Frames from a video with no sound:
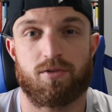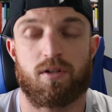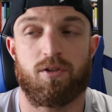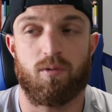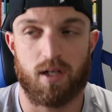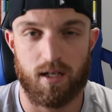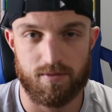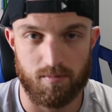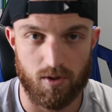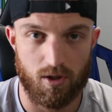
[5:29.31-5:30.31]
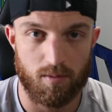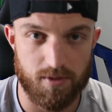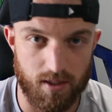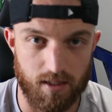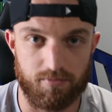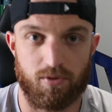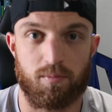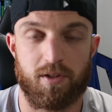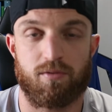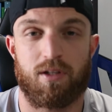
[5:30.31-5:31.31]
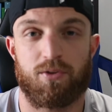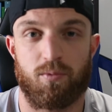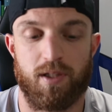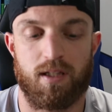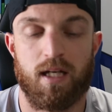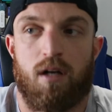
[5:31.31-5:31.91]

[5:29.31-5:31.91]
so I do want to have some carbs to kind of fuel me throughout the week.